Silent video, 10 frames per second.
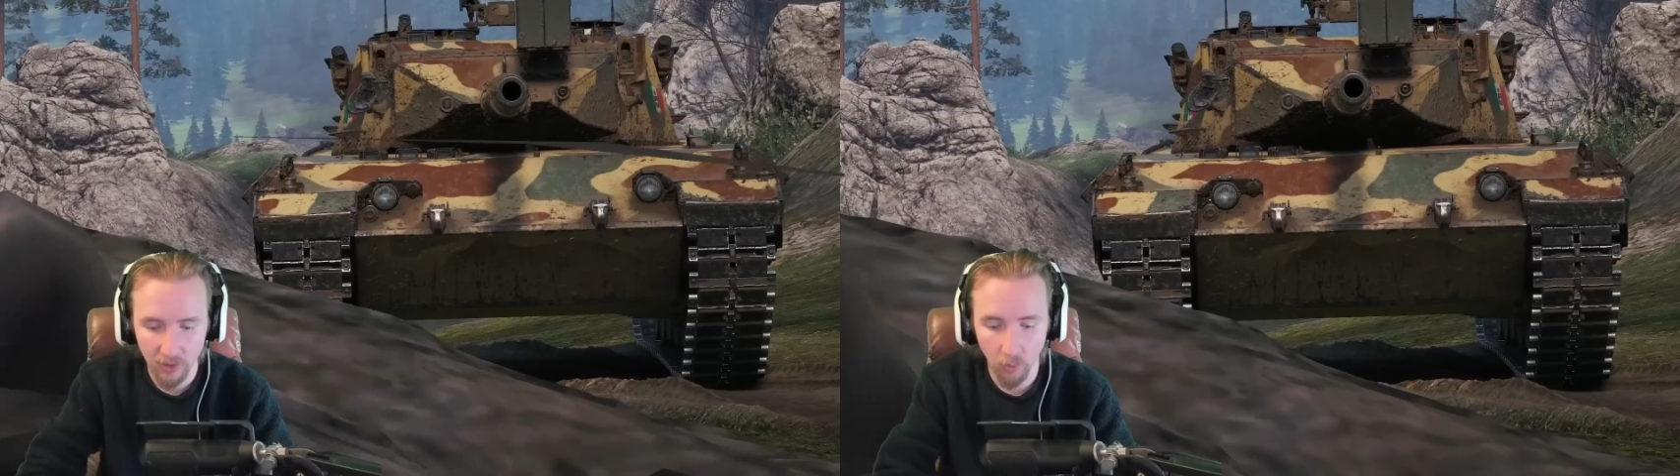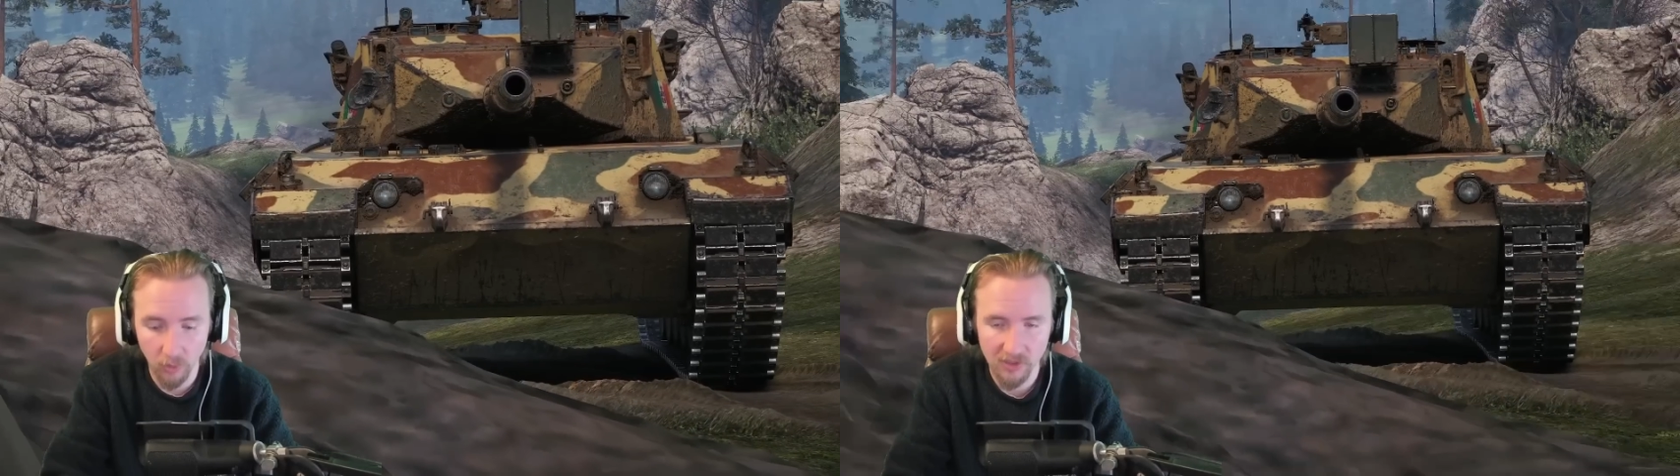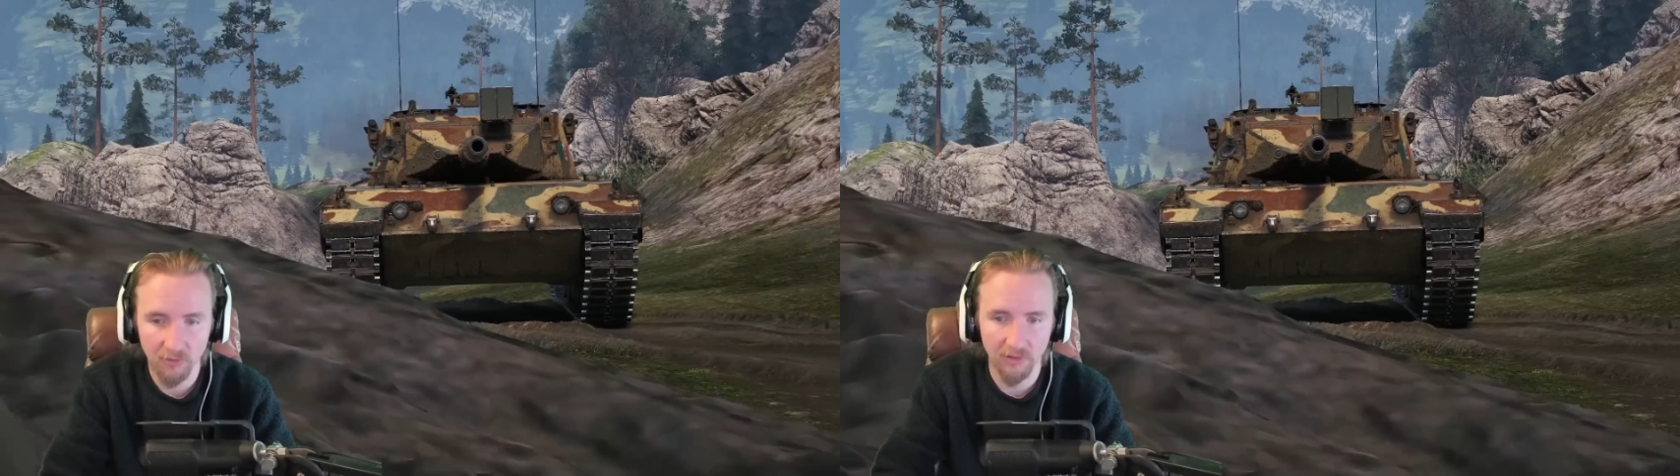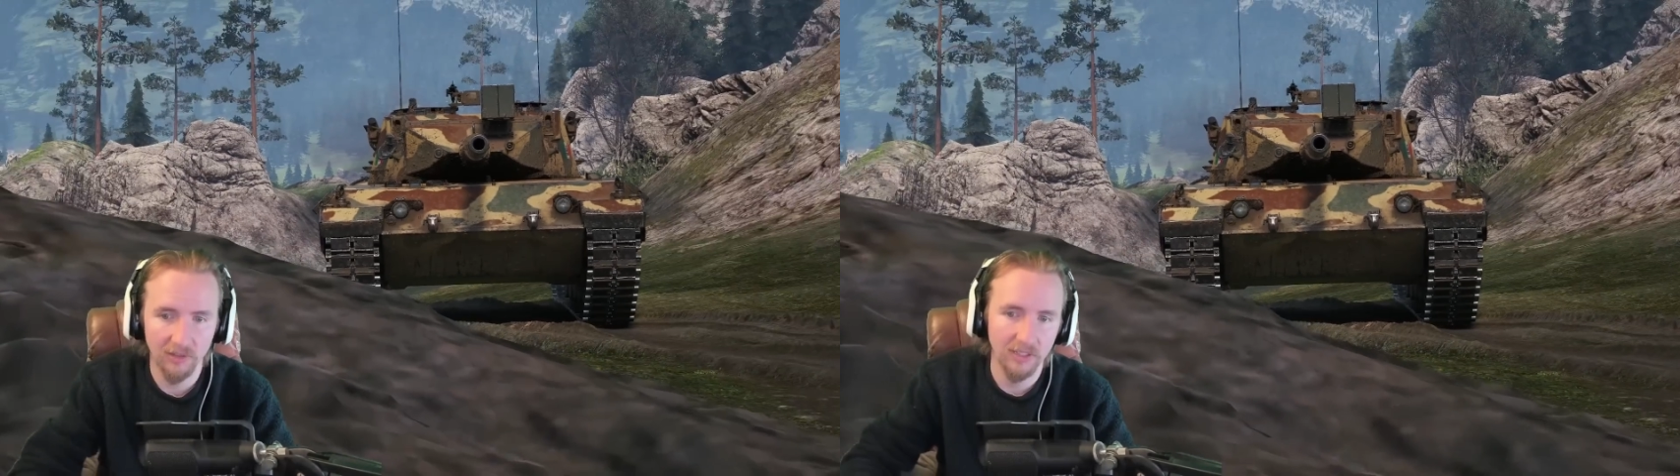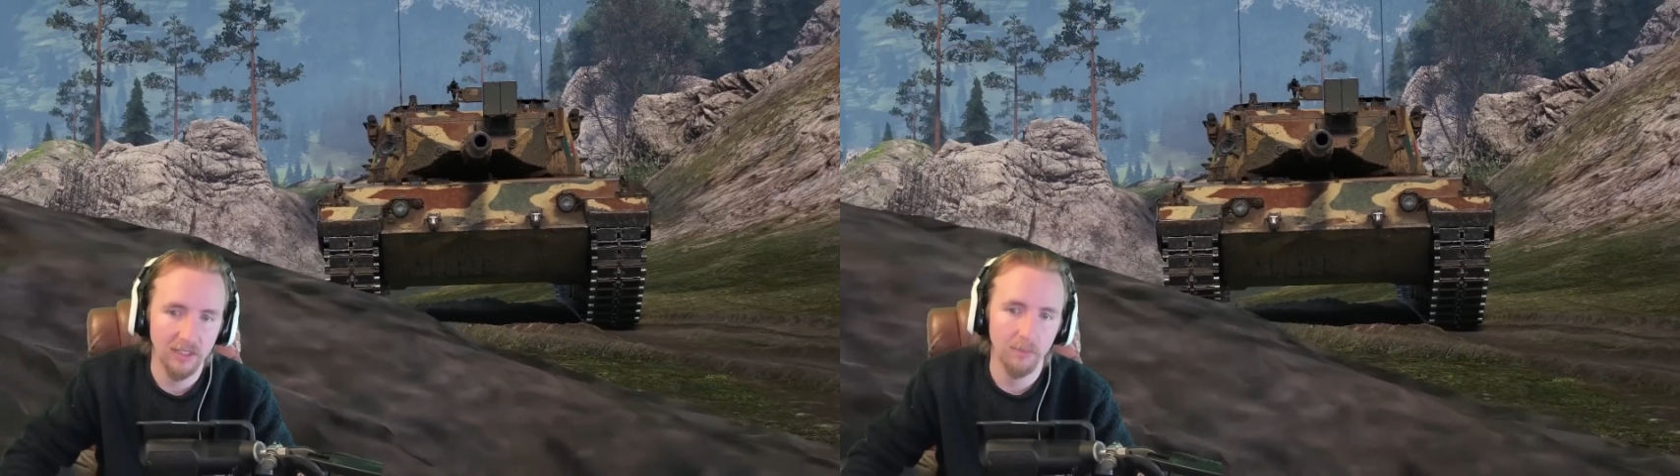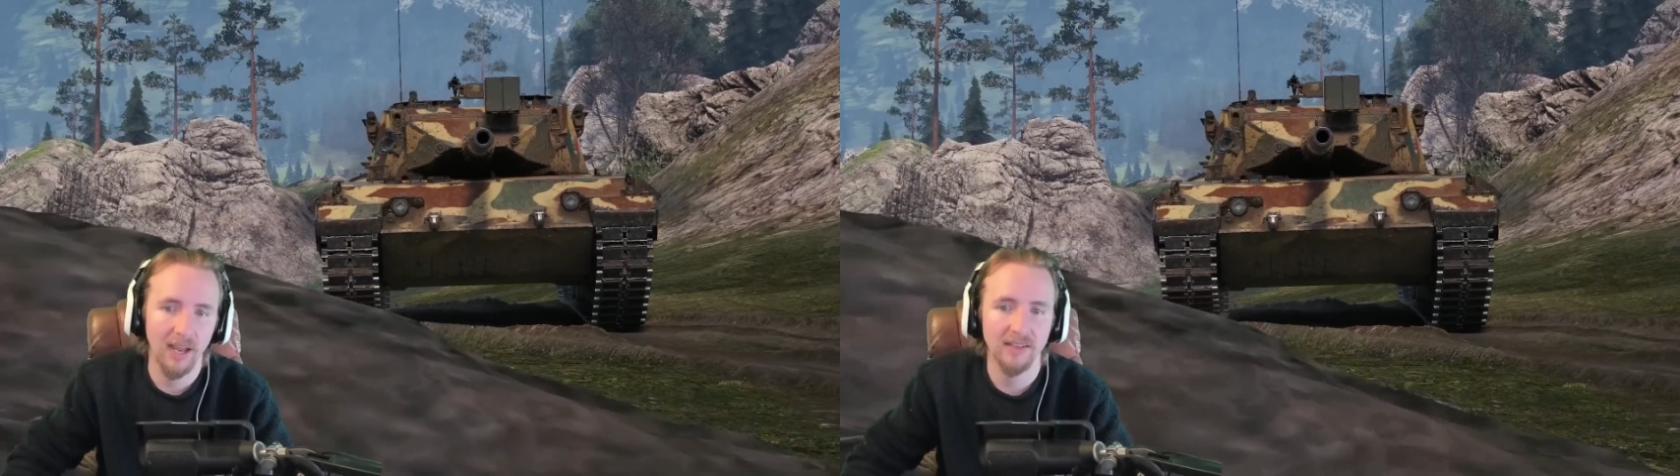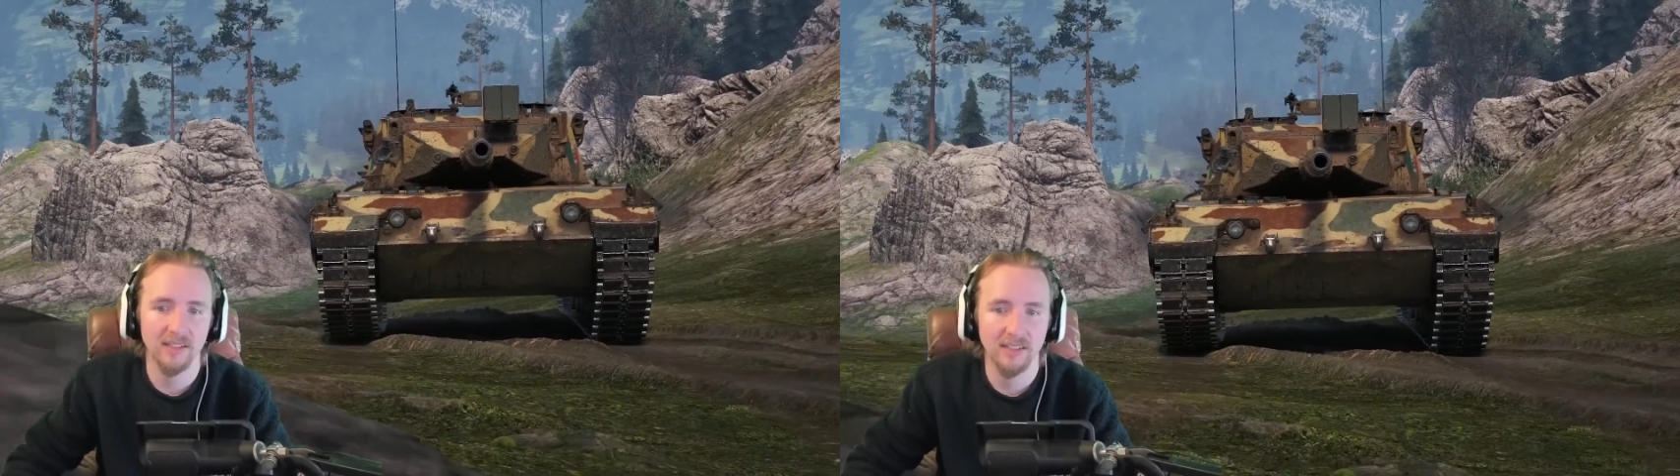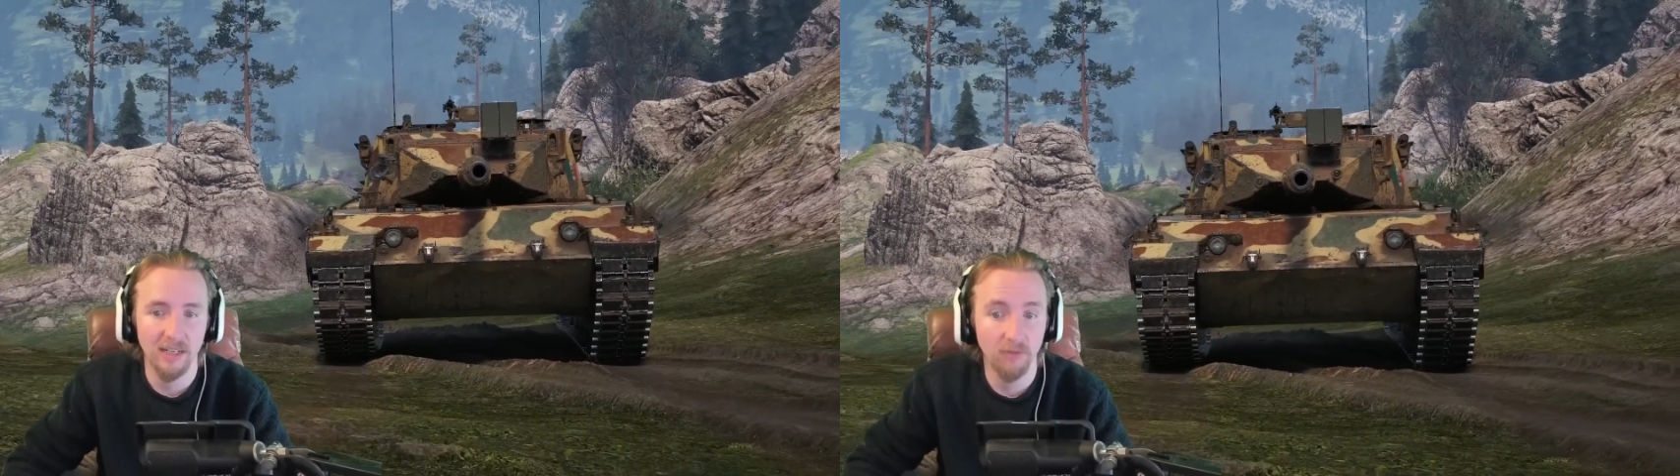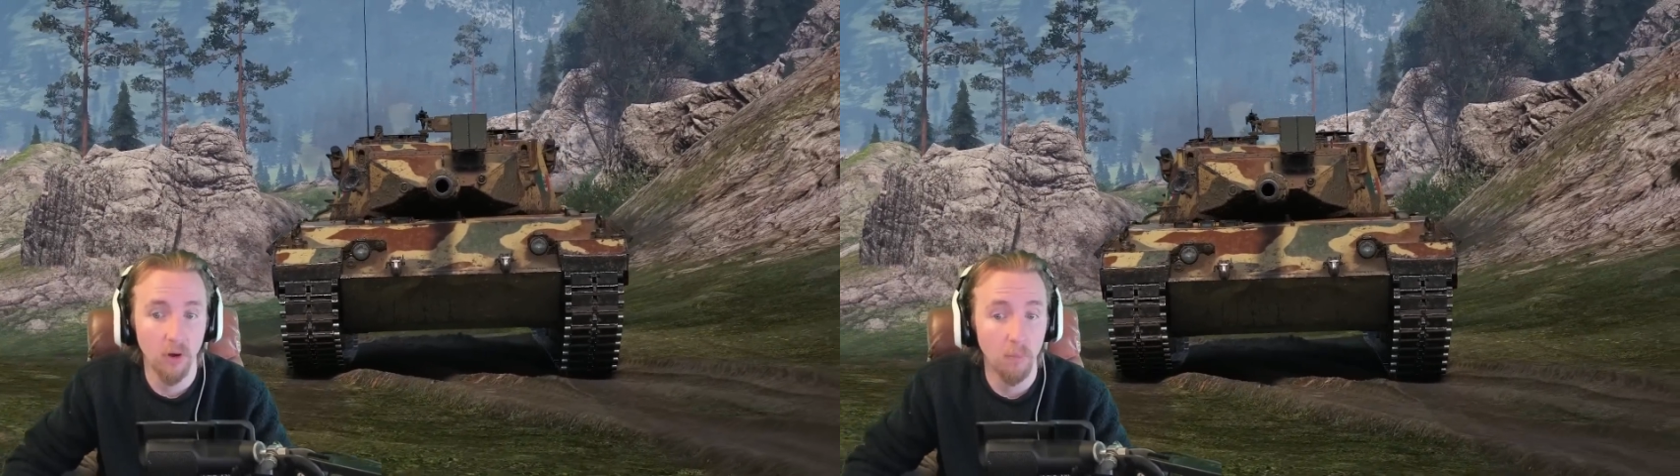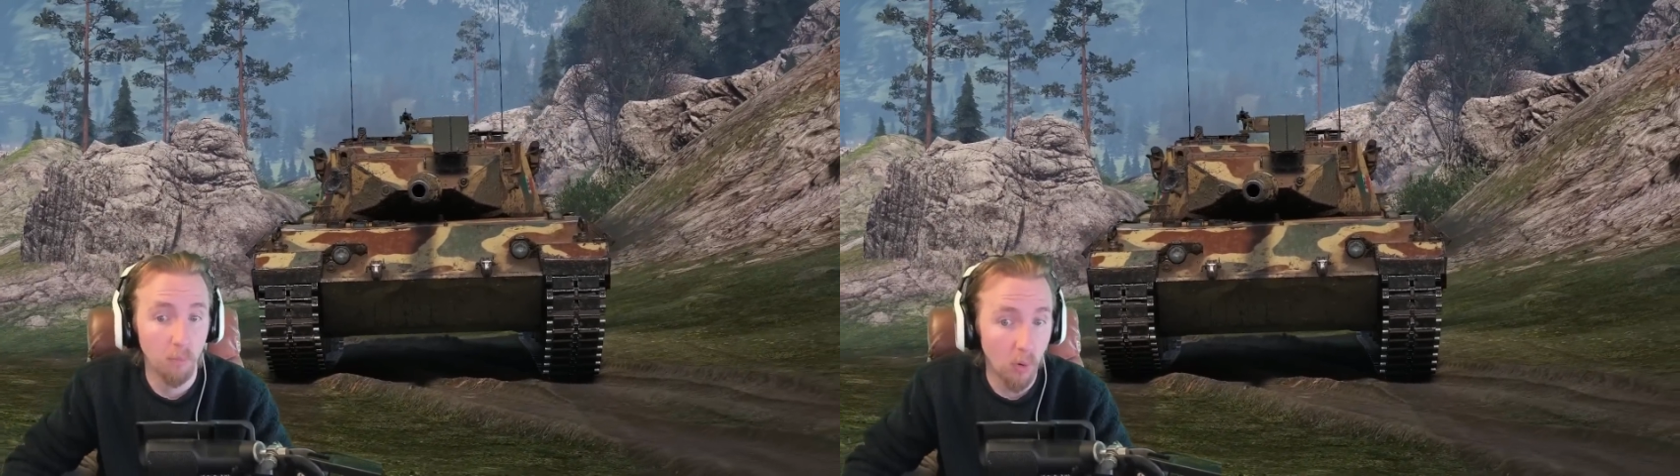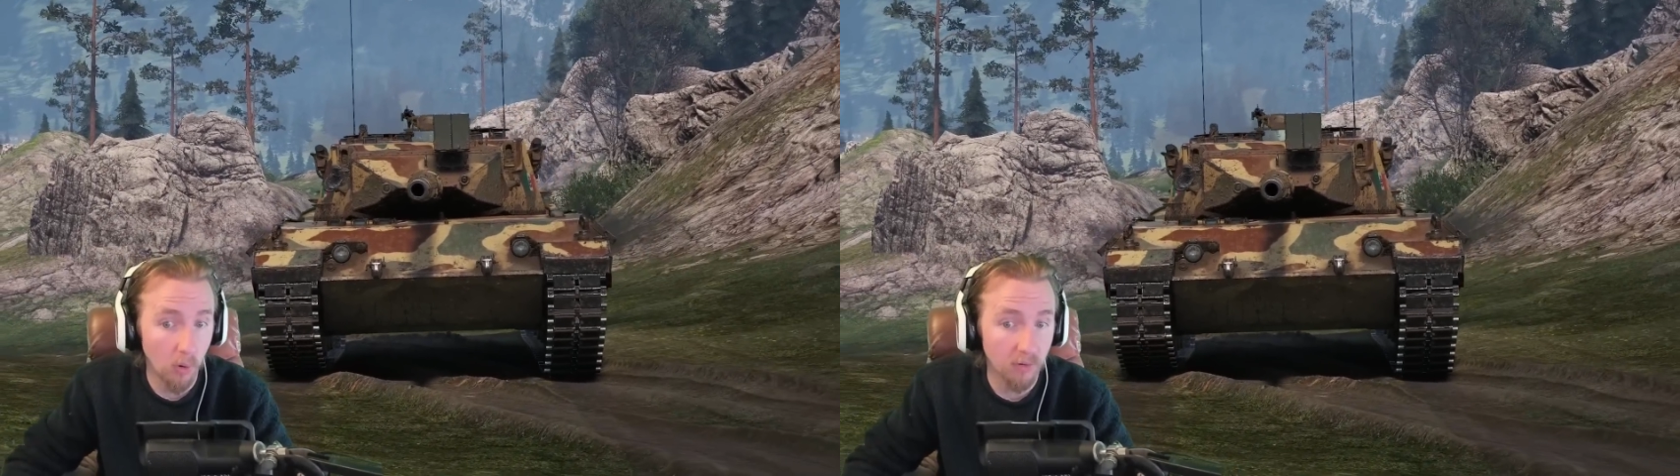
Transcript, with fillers: auto reloading capacity, if not more,